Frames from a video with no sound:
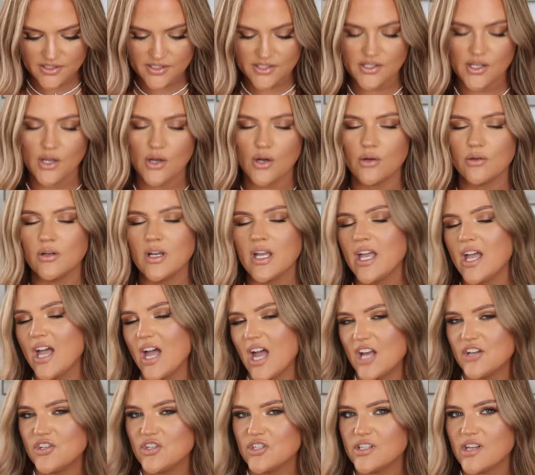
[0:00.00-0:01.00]
So
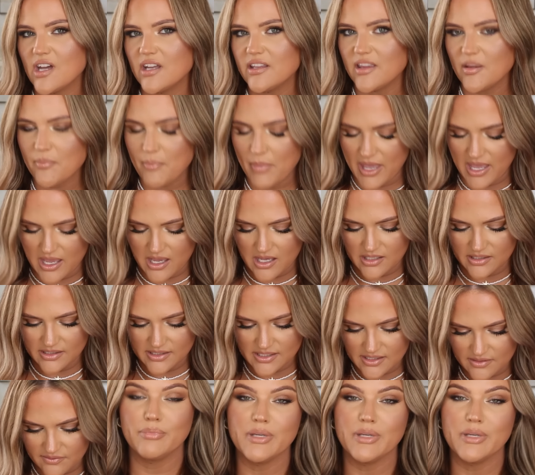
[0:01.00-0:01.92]
I just got the pants,